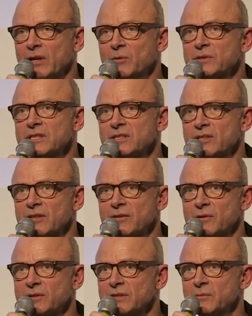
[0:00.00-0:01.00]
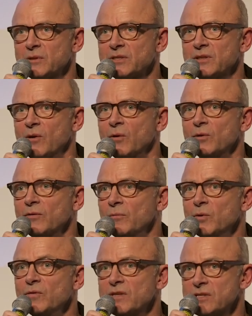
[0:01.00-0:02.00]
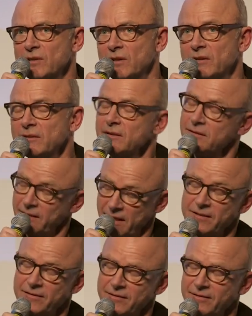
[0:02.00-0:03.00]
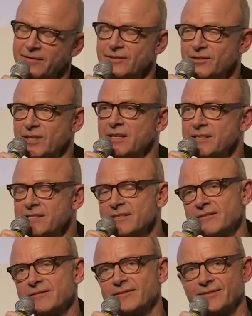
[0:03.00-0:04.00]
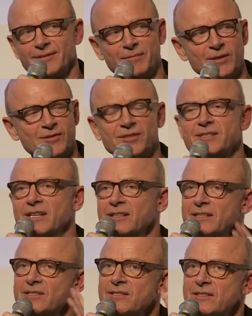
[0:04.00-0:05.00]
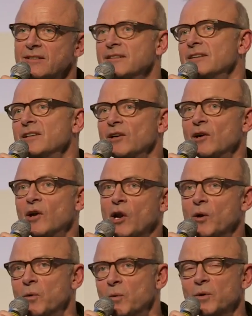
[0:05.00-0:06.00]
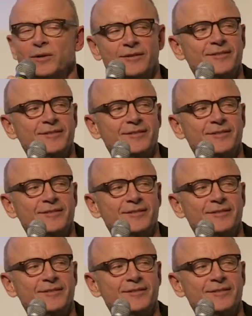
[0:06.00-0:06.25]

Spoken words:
looked at her and thought she was an old movie star. And she is, because she's got this glow.